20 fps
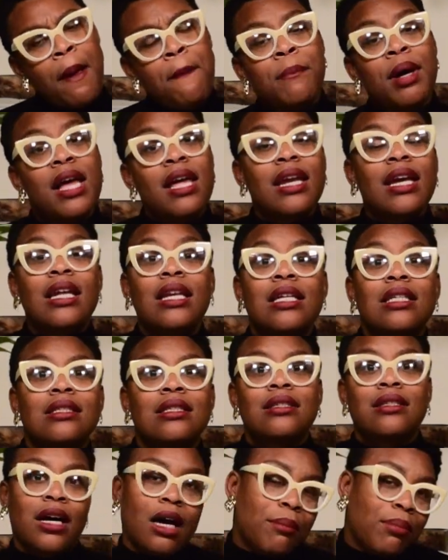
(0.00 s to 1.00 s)
But it is
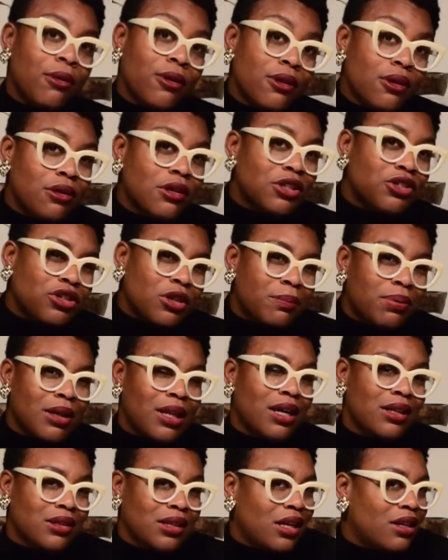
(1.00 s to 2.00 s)
a double or triple
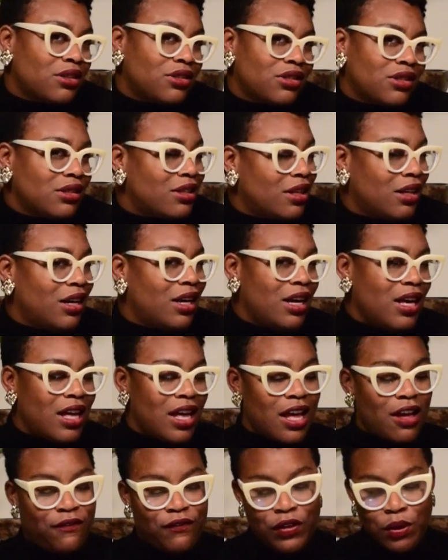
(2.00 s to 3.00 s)
entendre,
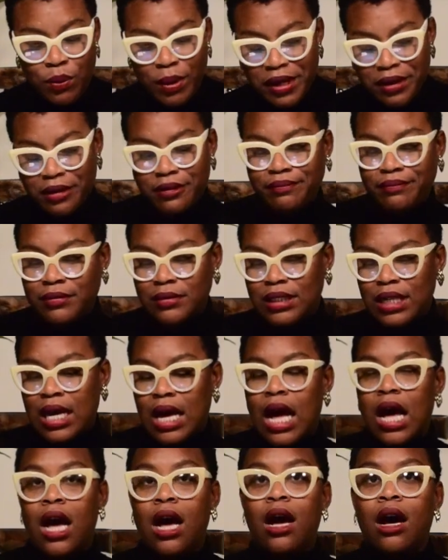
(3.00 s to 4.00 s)
if you will.
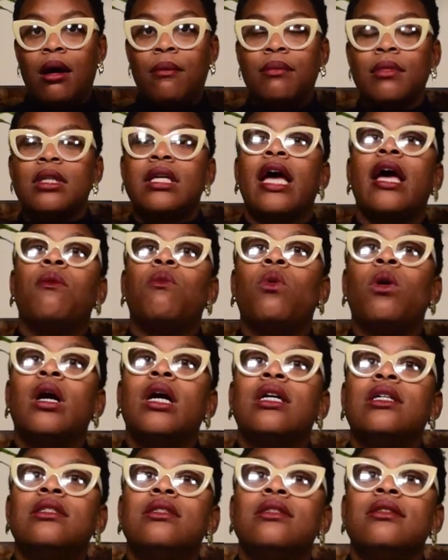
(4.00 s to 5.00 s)
And
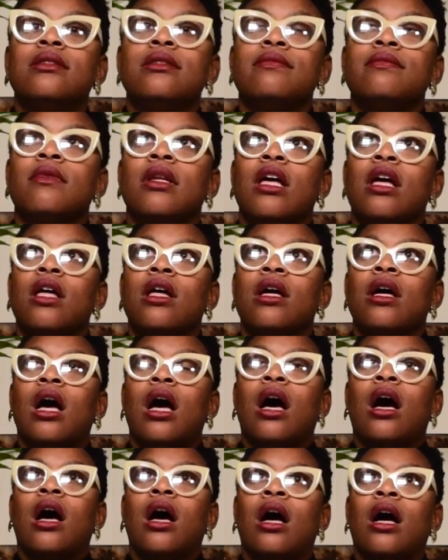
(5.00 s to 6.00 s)
one
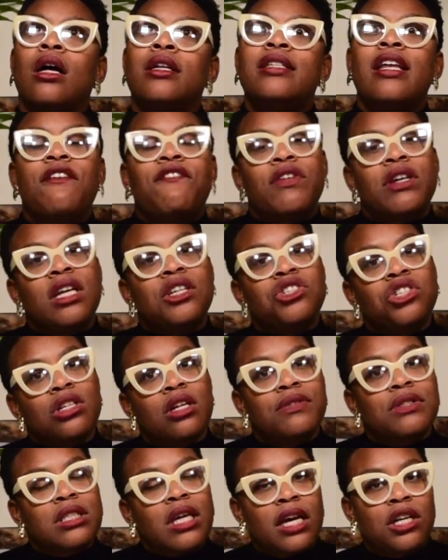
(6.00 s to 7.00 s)
definition
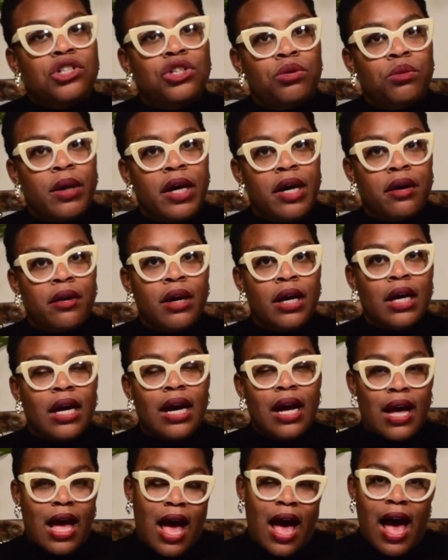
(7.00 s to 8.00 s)
of sanctuary,
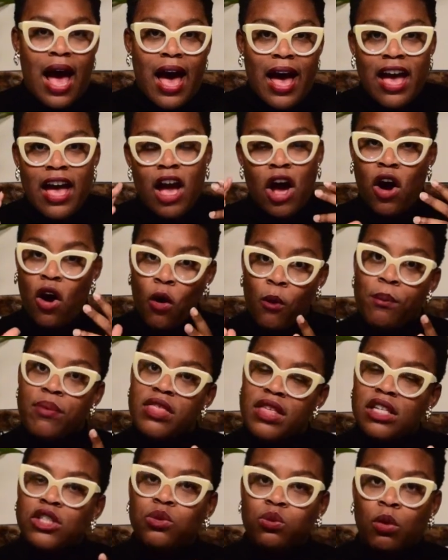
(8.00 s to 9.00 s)
I hope
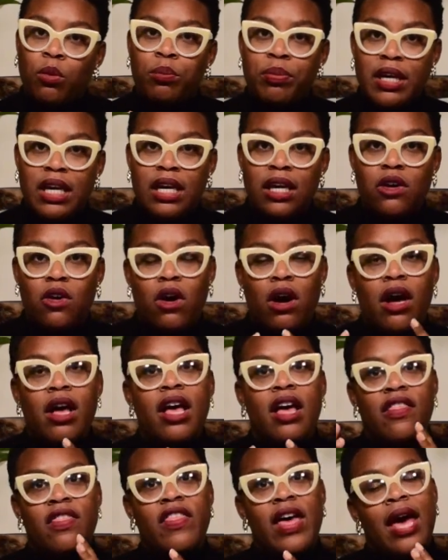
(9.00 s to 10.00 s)
this will be, or
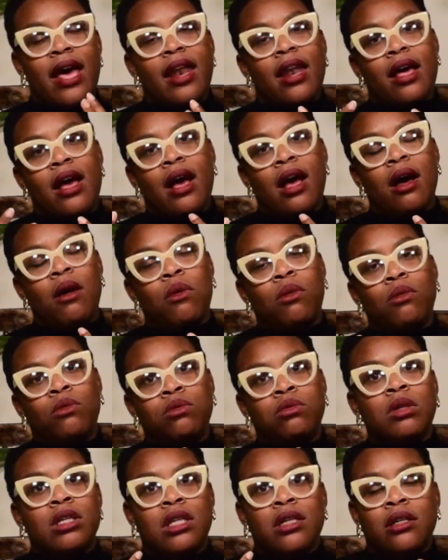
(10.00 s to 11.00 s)
that
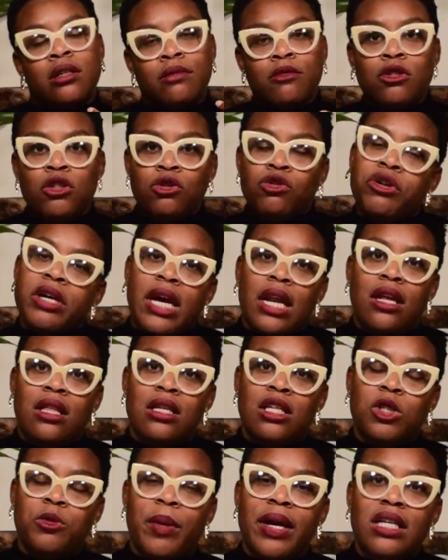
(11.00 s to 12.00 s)
we're creating
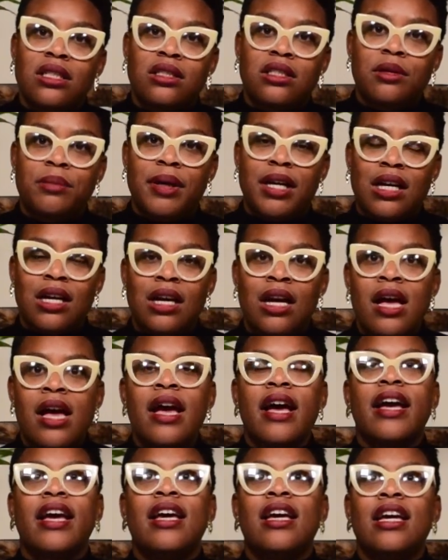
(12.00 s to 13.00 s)
this space to be,
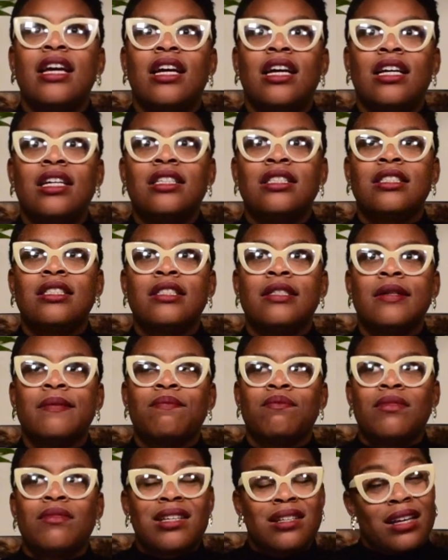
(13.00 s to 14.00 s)
is
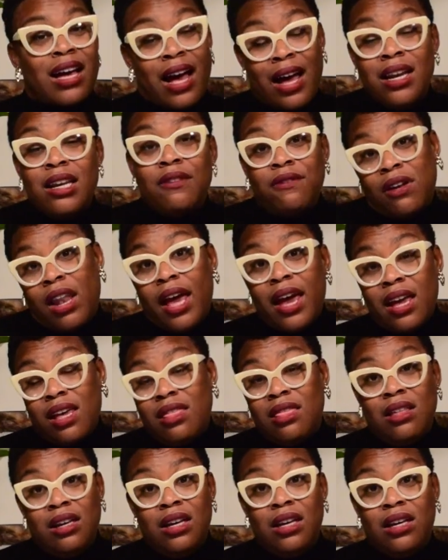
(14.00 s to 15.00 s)
kind of
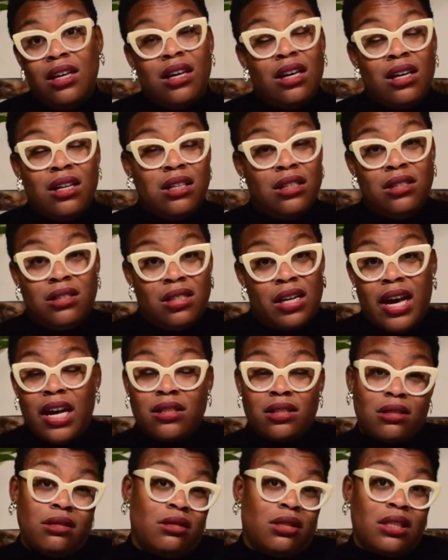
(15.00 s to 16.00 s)
like the
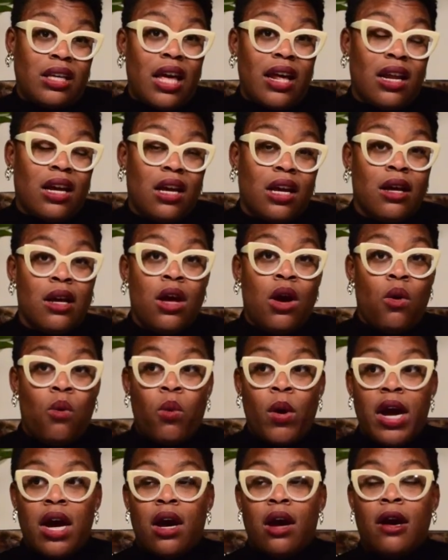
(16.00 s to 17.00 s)
ecclesiastical setting,
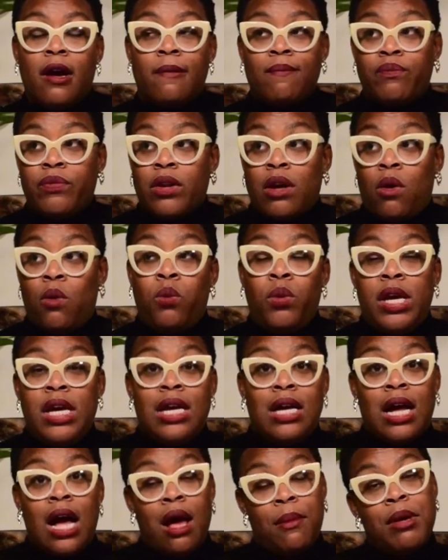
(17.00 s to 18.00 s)
where we
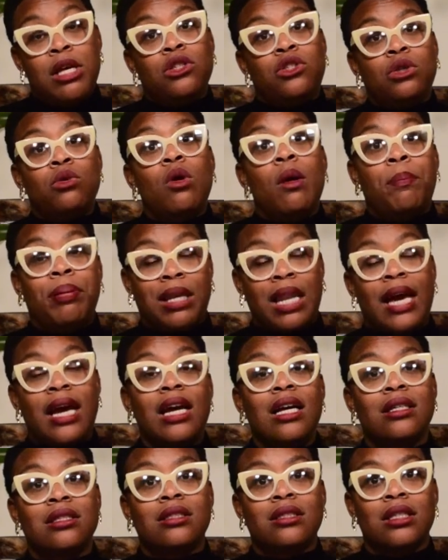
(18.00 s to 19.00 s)
come into a
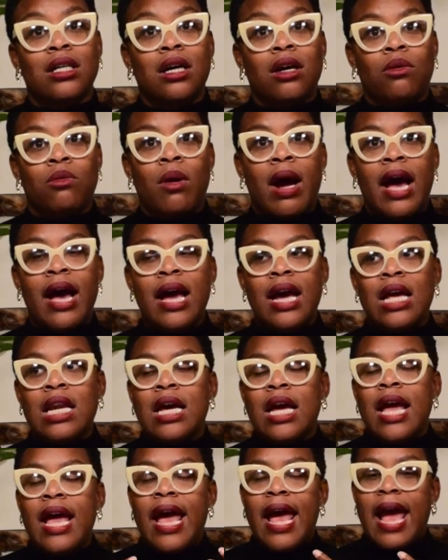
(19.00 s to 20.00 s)
place, right?
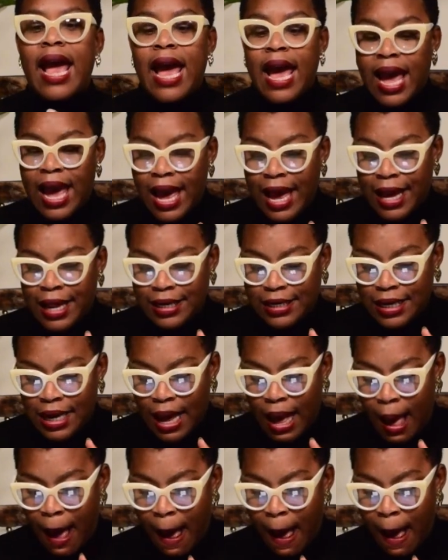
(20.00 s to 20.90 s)
And